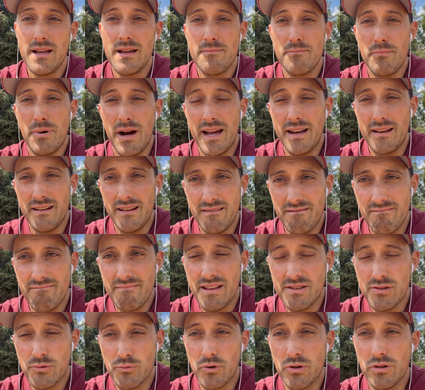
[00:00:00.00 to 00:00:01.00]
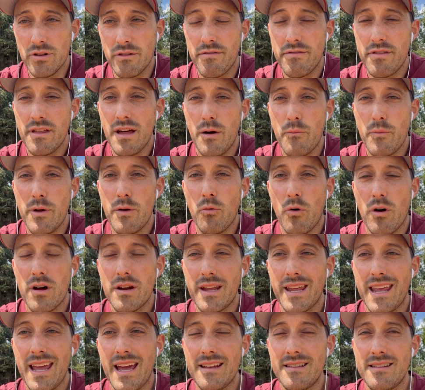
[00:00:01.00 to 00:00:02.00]
But as a rule of thumb, we want to
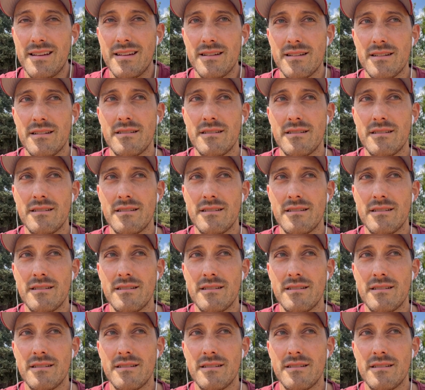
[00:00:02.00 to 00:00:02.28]
get,